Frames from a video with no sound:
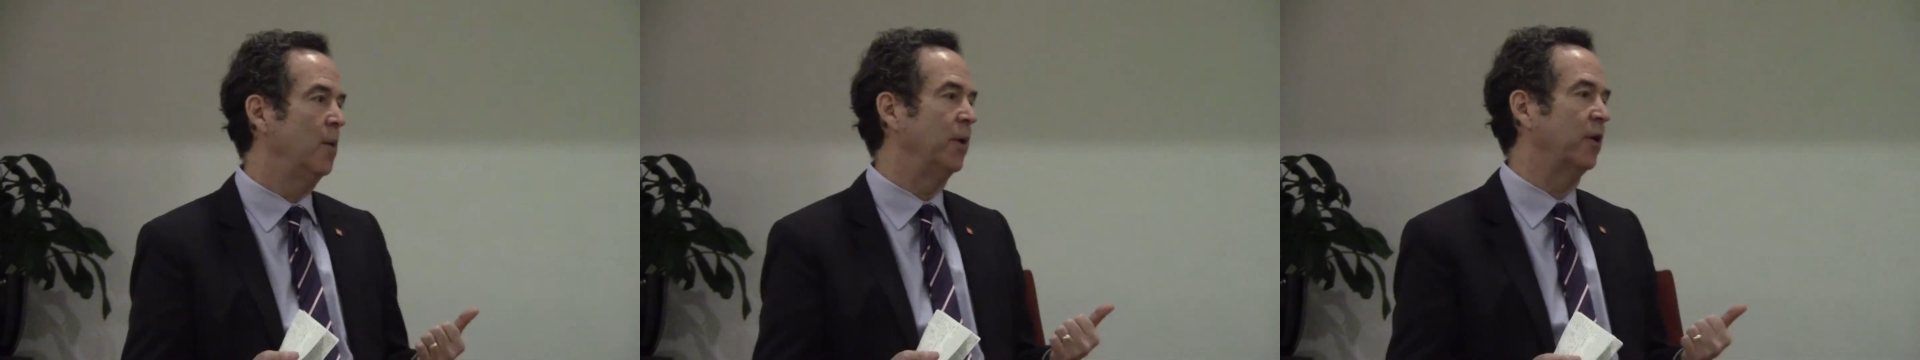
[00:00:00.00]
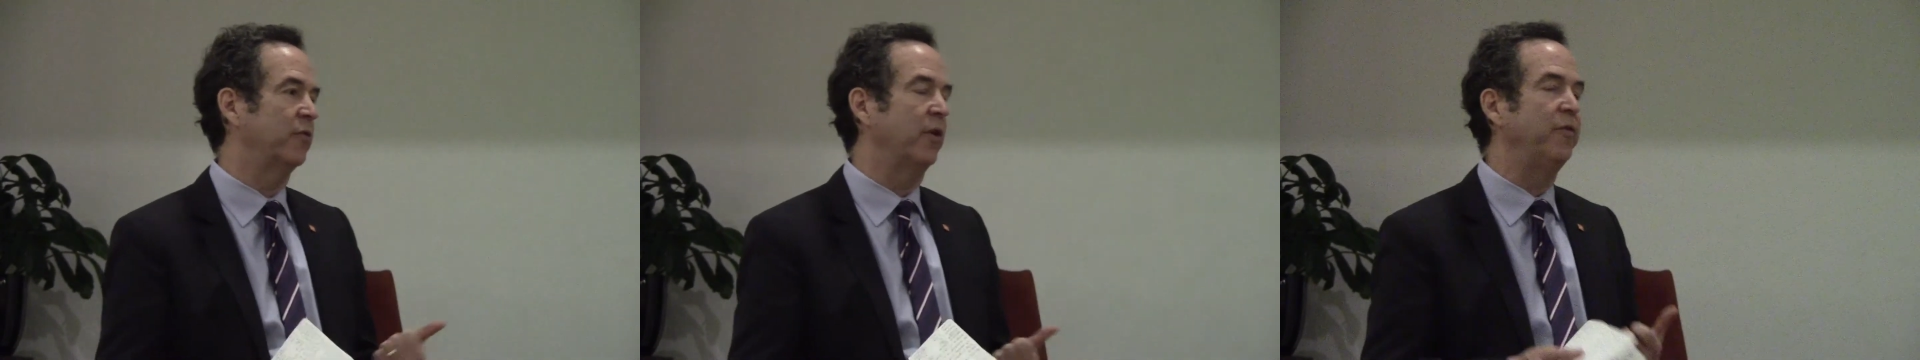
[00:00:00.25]

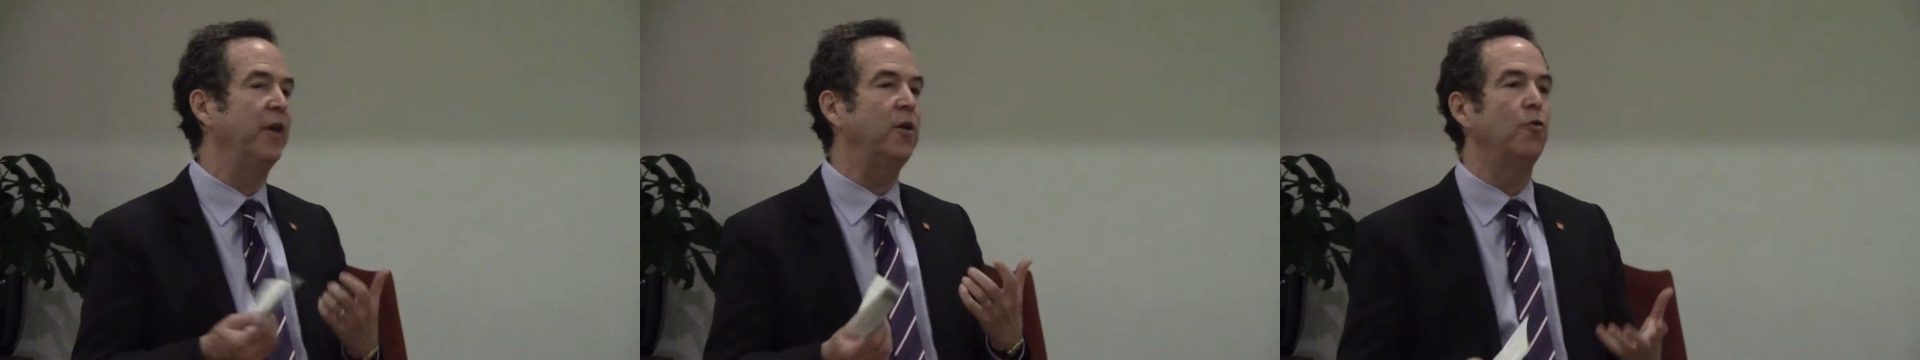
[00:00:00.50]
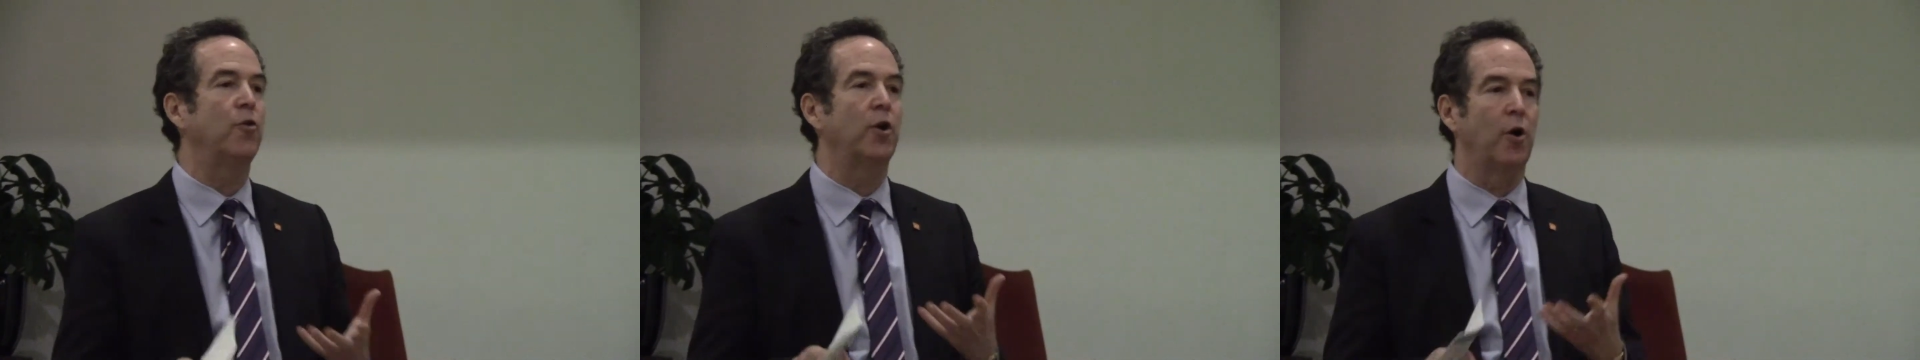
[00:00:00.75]
because I think
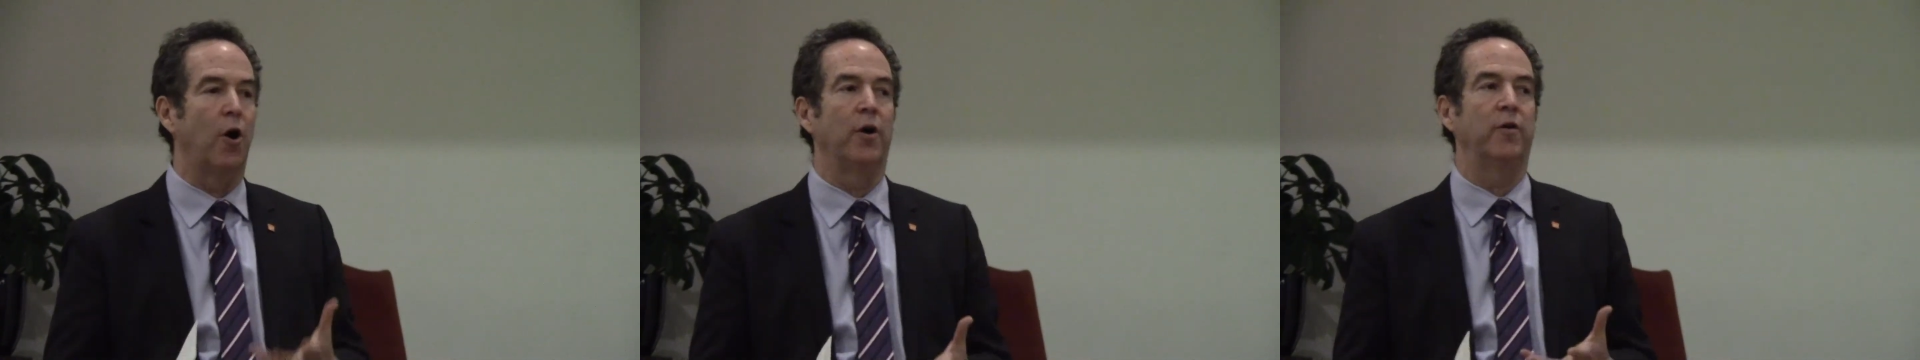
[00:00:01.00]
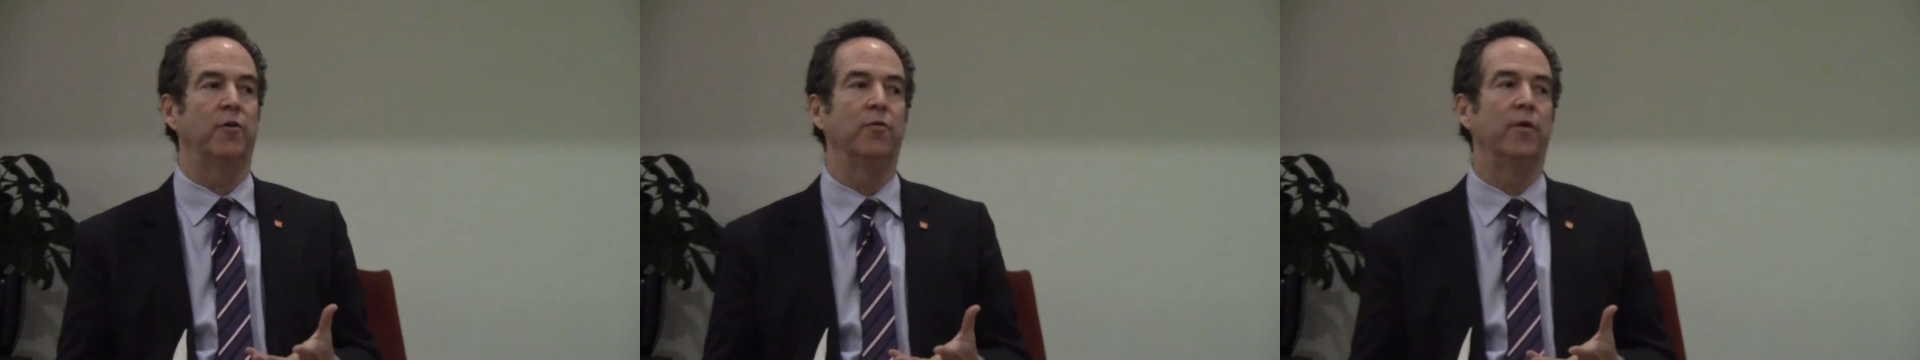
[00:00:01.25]
you could
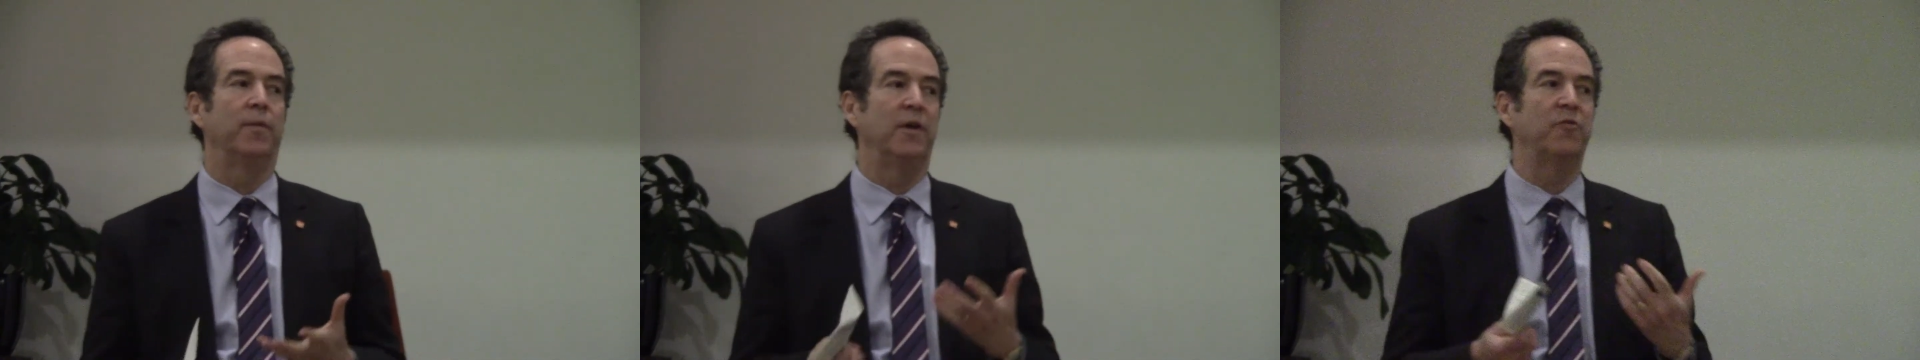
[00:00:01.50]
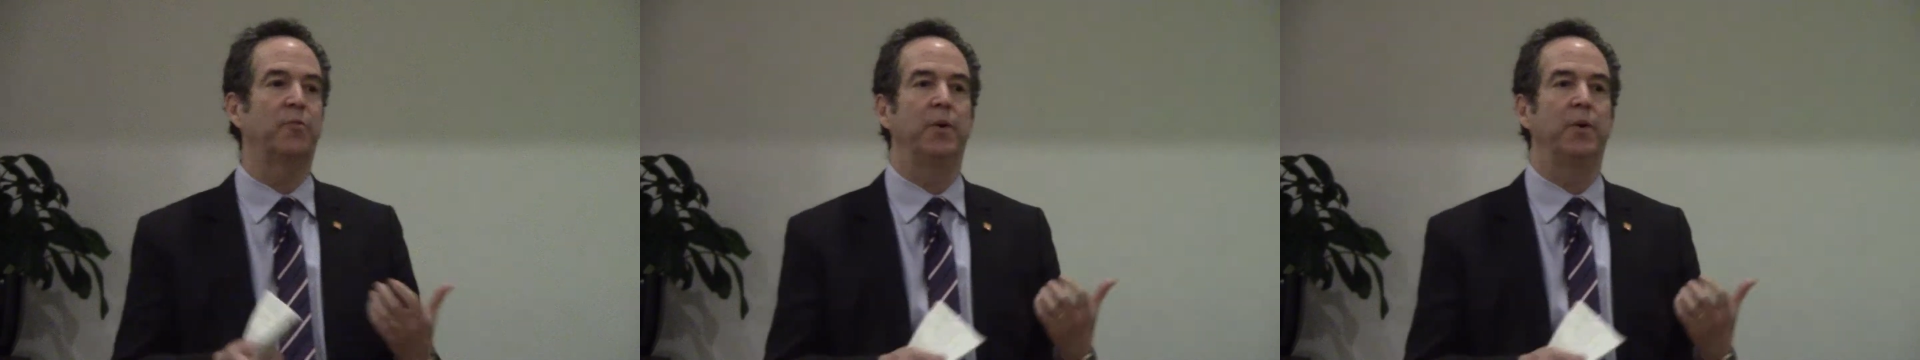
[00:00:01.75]
argue that these